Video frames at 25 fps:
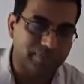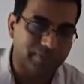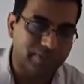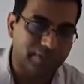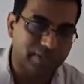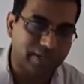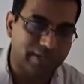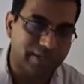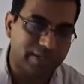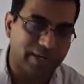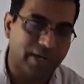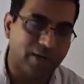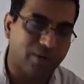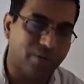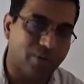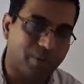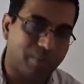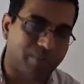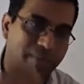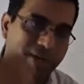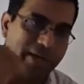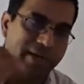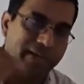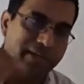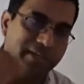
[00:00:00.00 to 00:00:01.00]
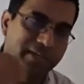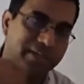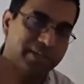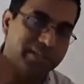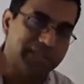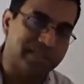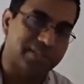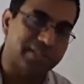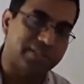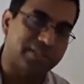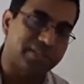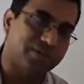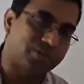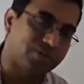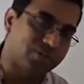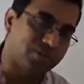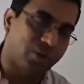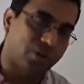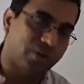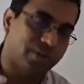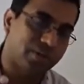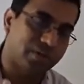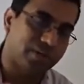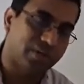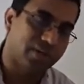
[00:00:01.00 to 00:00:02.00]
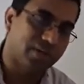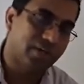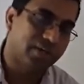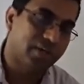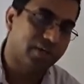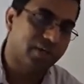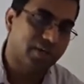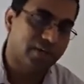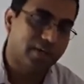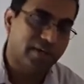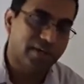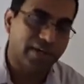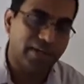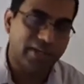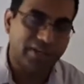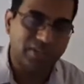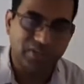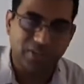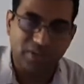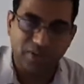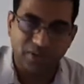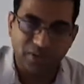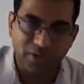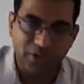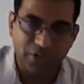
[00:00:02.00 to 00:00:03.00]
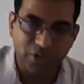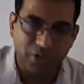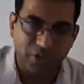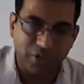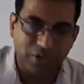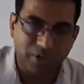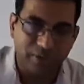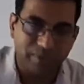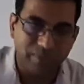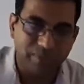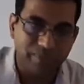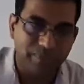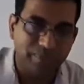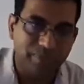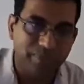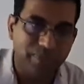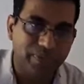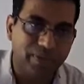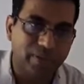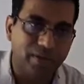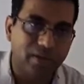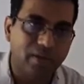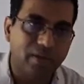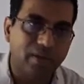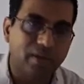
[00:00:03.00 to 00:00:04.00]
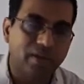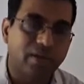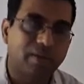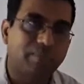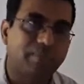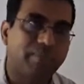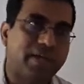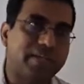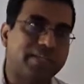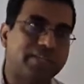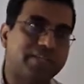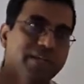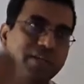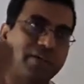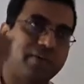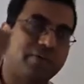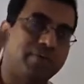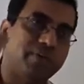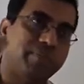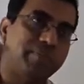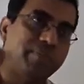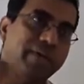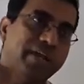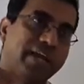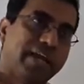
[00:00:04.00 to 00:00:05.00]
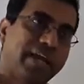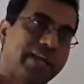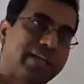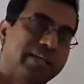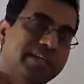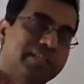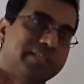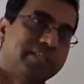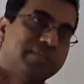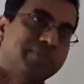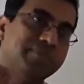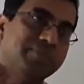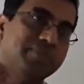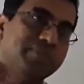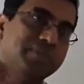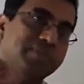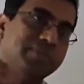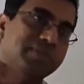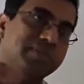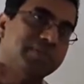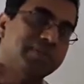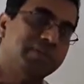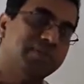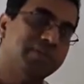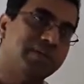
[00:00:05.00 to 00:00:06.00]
content or by increasing the salt excretion, by central mechanisms,